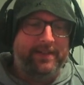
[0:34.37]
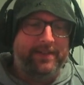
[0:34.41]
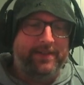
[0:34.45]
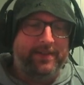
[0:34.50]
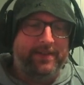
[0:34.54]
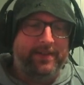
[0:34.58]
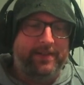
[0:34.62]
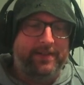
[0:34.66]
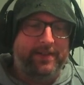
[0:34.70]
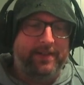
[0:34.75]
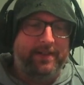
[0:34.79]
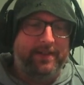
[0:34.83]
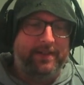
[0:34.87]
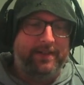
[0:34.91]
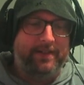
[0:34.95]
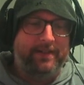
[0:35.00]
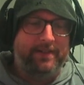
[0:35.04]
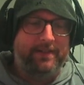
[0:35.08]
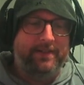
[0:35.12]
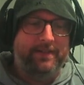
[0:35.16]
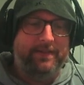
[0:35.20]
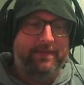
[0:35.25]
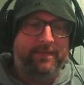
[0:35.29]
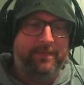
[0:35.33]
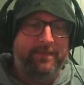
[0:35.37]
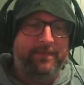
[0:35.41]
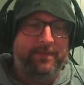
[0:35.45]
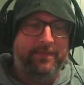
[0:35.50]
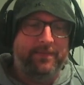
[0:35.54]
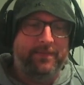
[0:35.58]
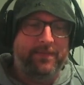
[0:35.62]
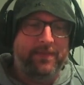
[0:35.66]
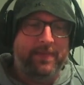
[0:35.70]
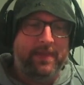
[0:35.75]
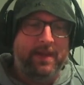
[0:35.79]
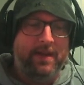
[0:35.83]
uncertain
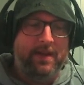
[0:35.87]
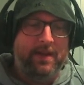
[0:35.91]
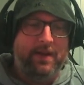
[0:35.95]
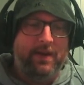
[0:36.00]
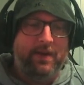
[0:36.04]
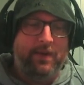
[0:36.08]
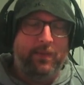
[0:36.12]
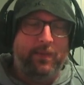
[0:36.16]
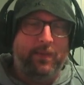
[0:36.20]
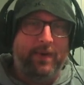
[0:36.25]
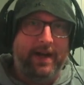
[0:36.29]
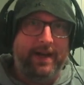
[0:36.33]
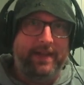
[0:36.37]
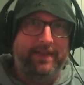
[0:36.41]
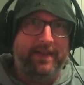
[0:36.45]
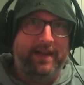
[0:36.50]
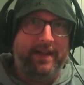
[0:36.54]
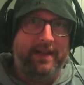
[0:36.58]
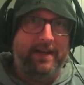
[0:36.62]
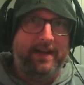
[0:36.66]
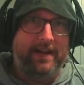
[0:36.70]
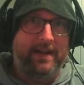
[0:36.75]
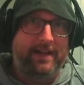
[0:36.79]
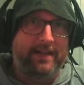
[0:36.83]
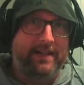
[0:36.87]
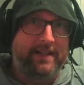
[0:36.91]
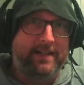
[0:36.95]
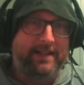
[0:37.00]
why they are